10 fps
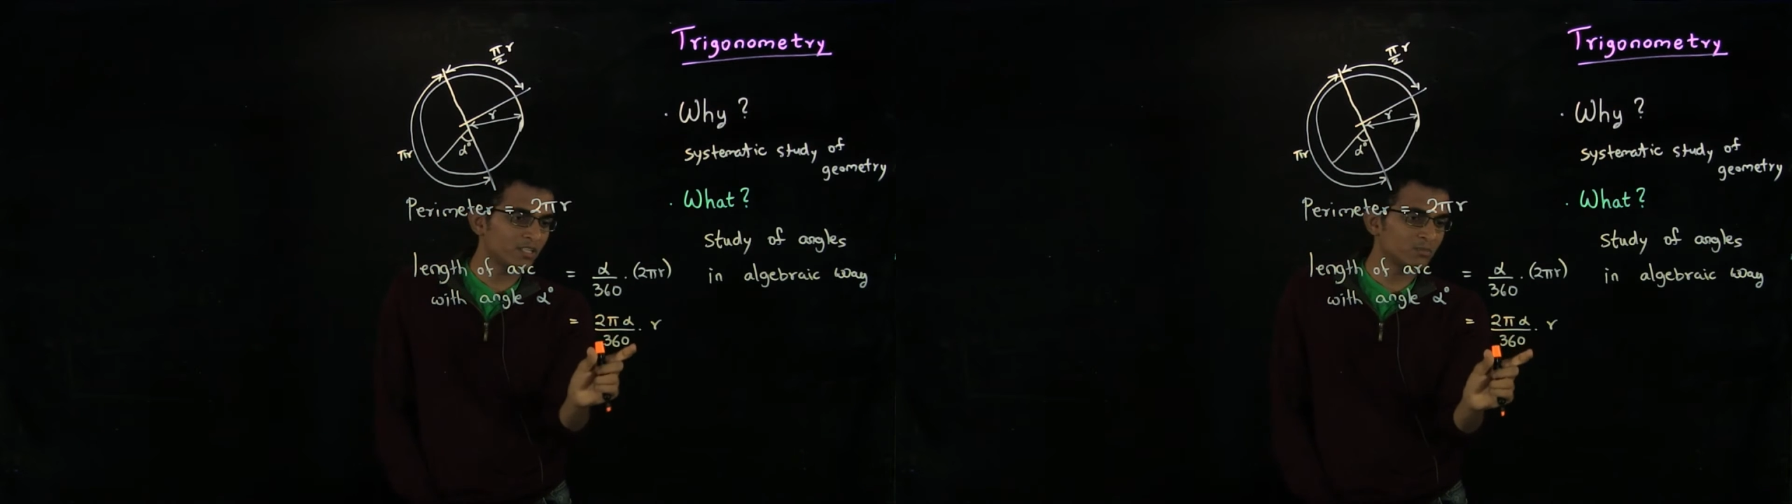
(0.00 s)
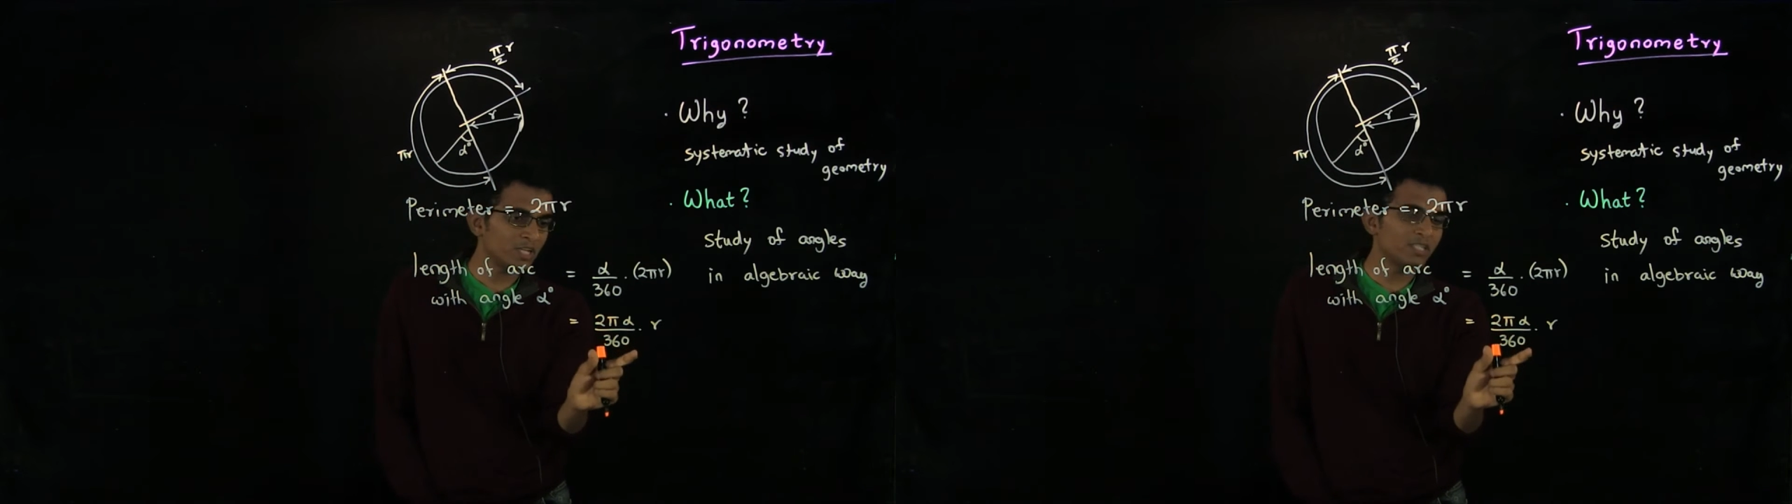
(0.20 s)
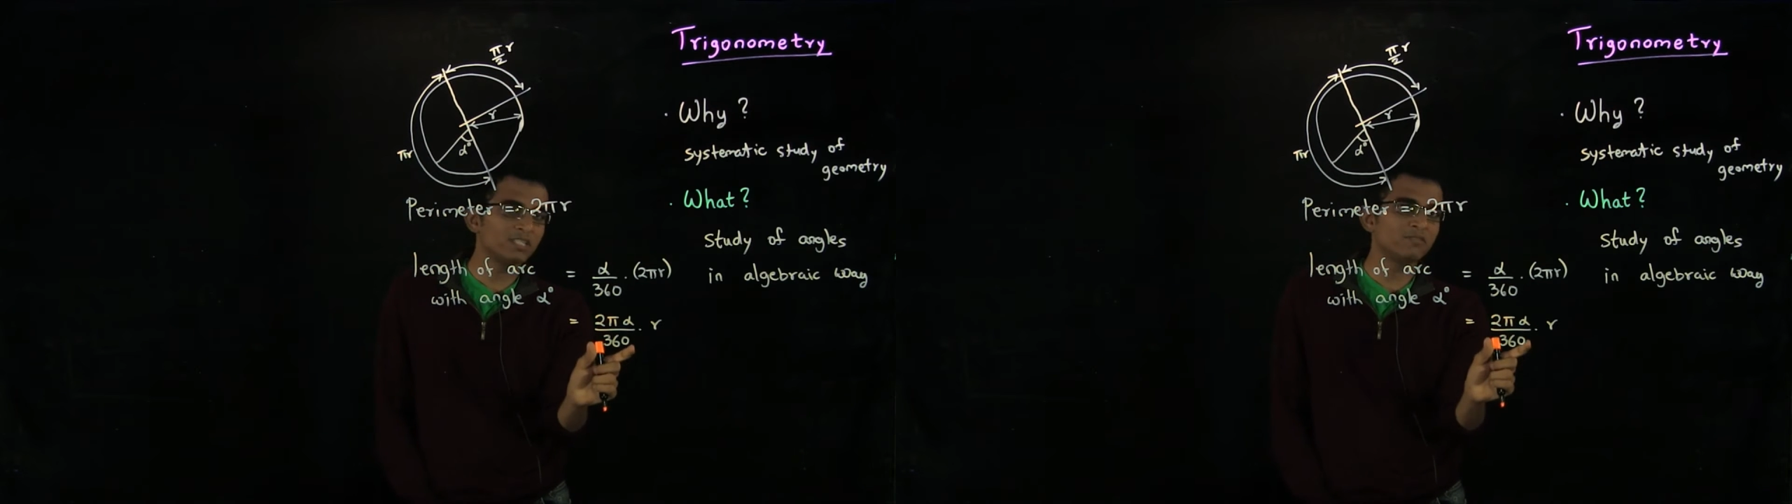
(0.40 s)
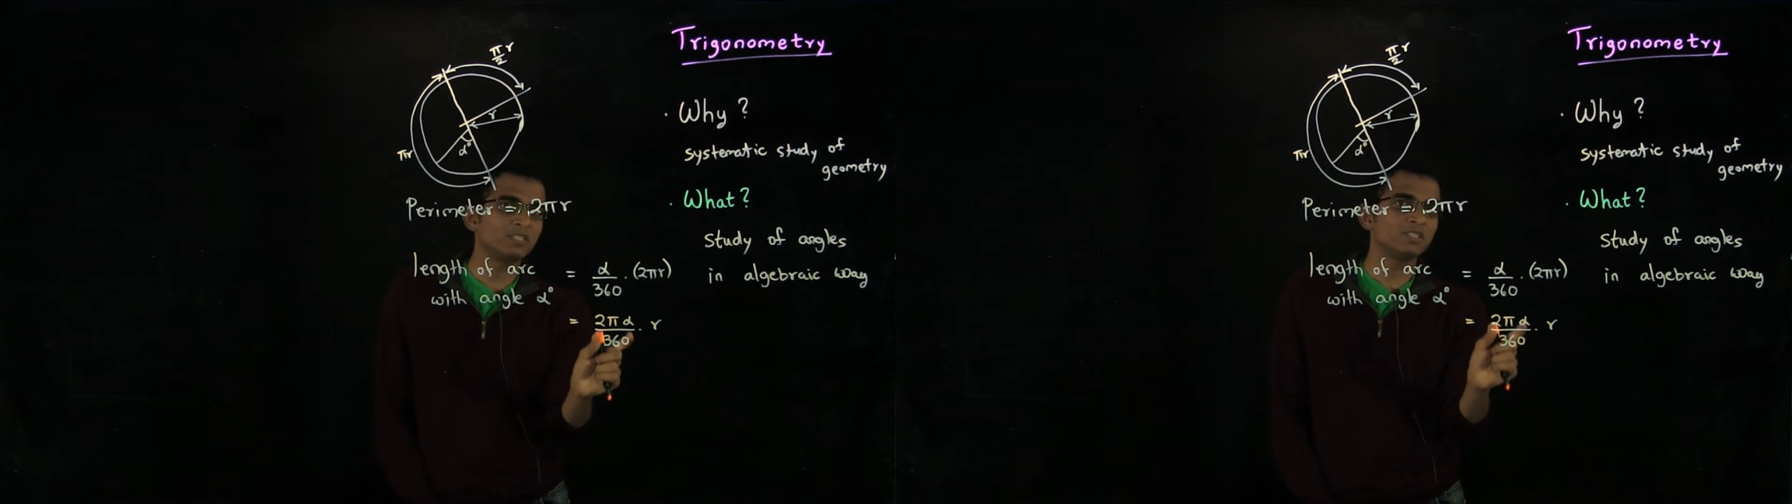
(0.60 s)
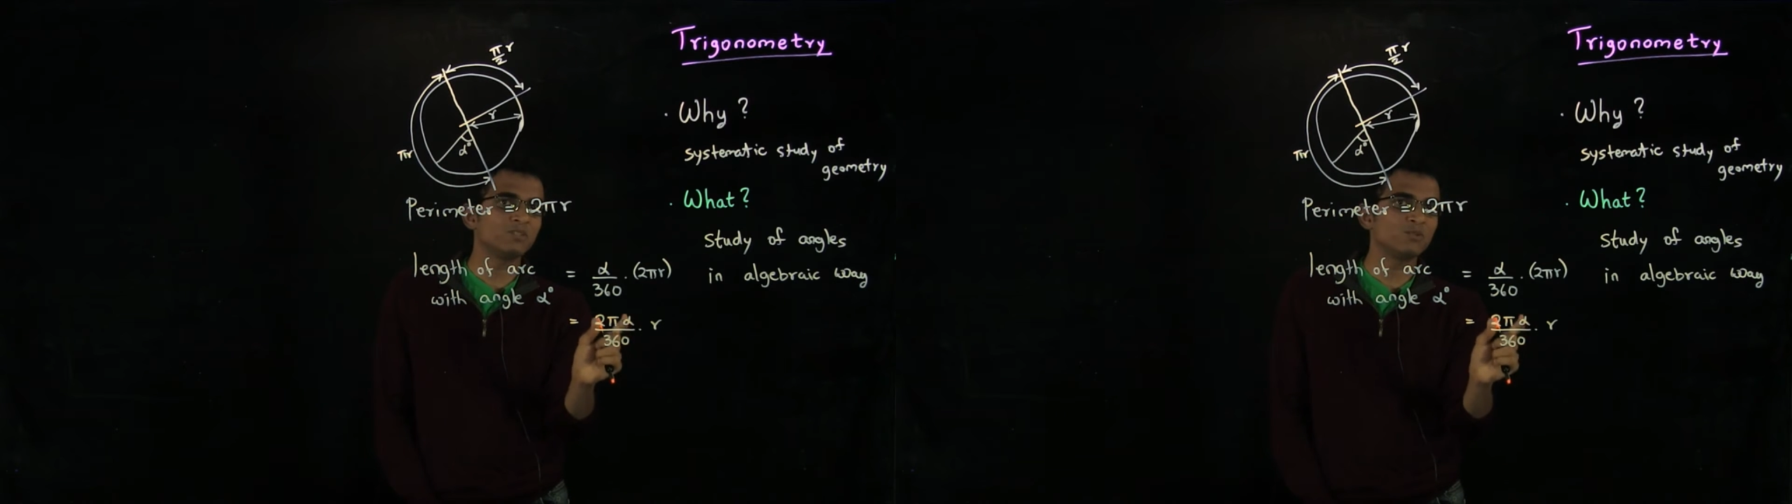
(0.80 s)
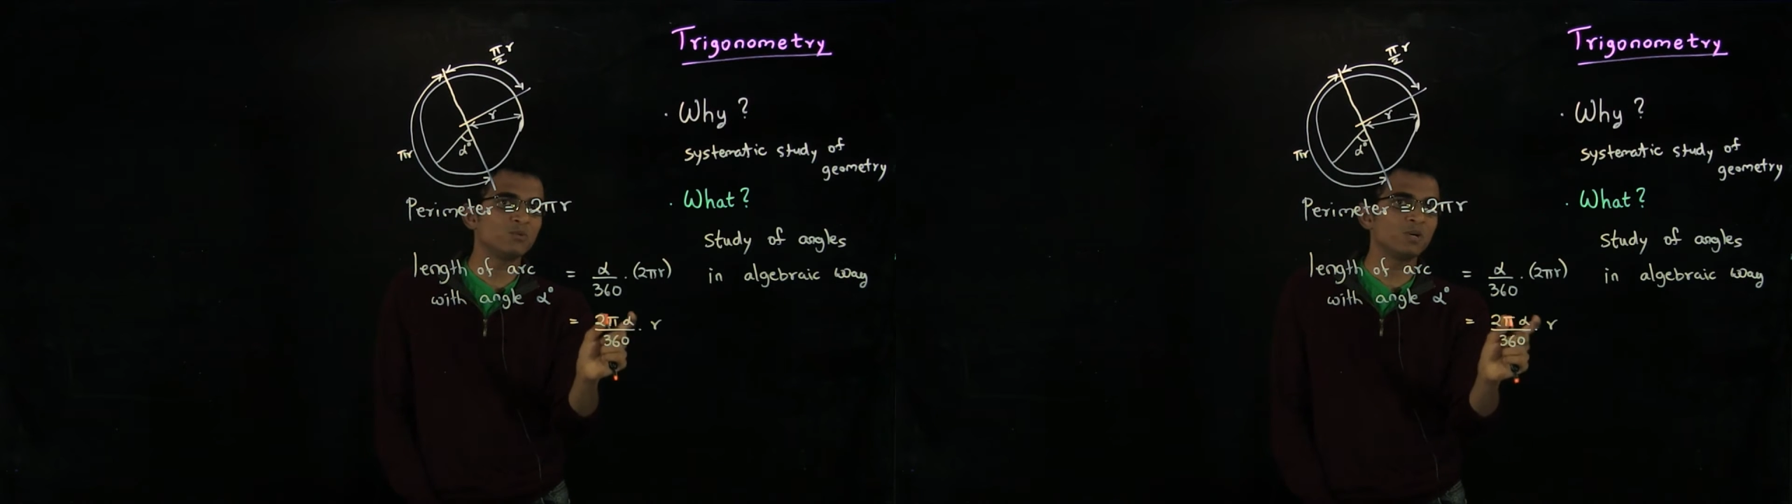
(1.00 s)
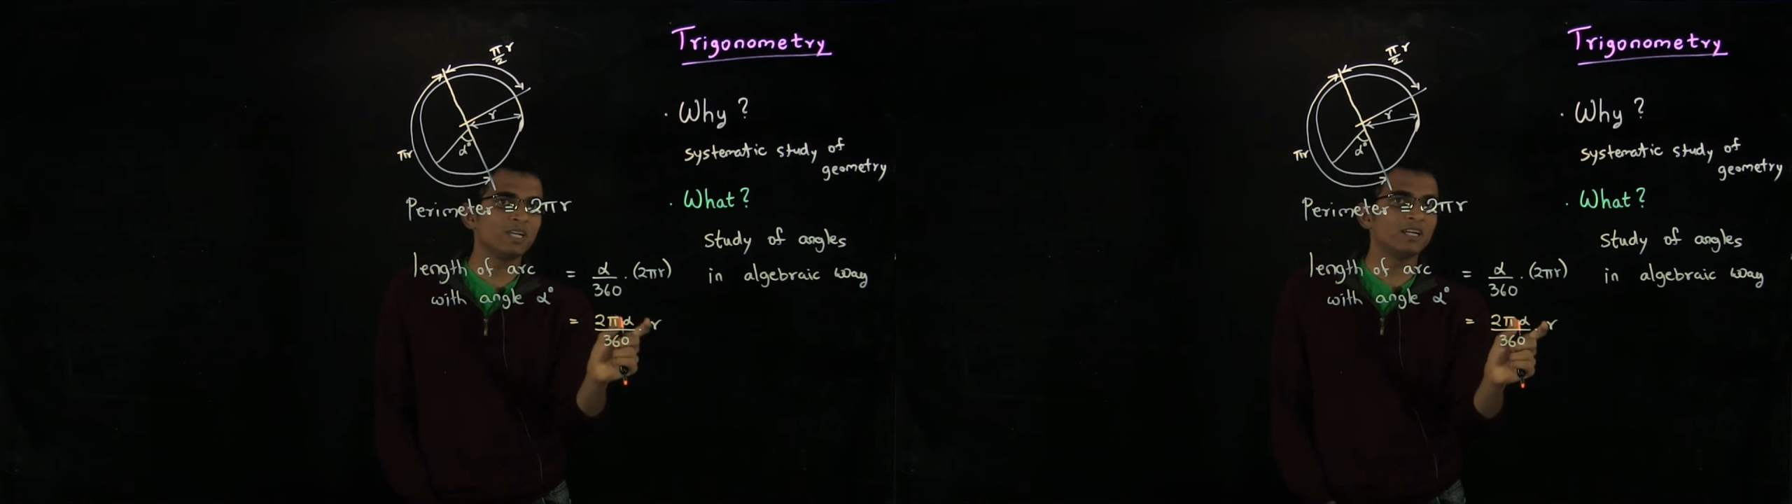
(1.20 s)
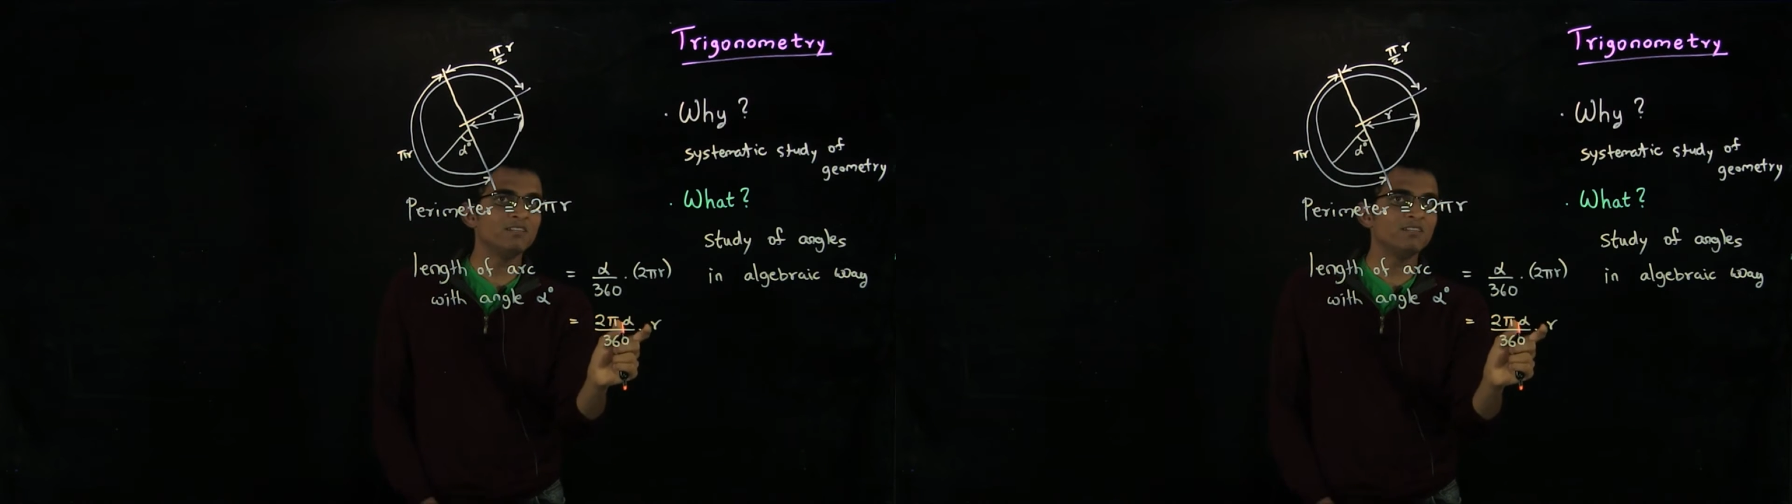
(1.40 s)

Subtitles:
expression, which is 2 pi